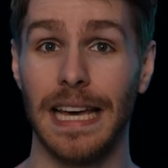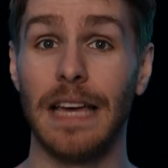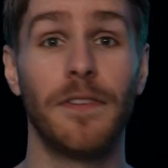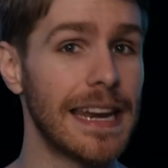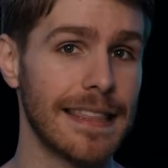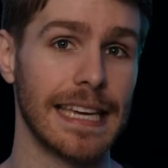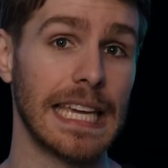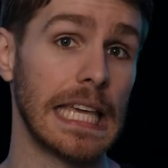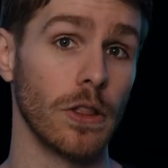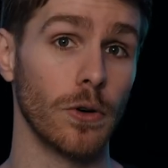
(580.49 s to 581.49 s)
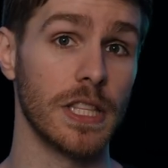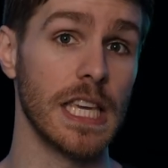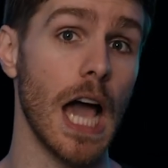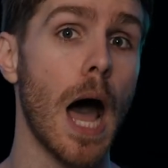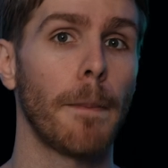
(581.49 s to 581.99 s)
If anything, he learned
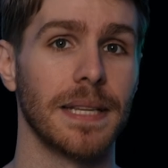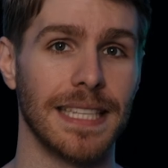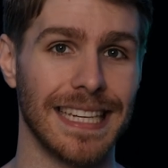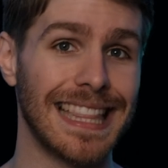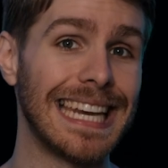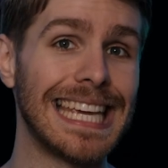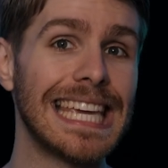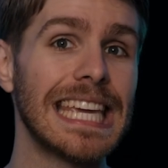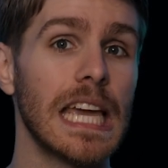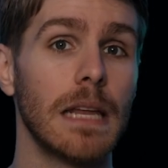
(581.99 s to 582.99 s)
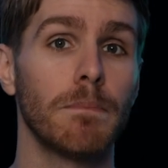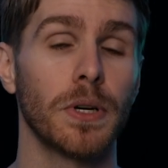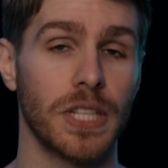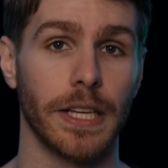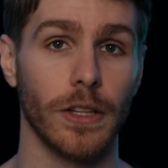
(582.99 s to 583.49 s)
the opposite, that he, in
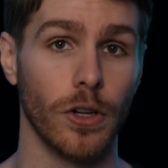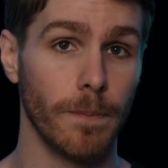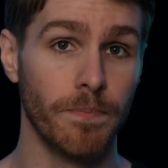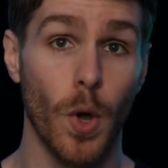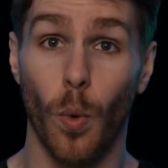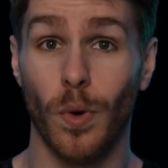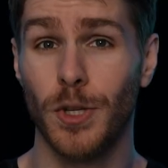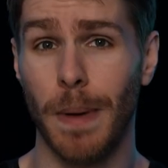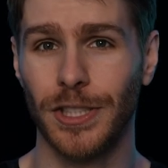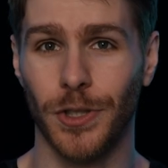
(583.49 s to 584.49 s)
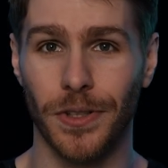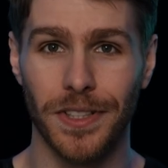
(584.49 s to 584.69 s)
particular, was special.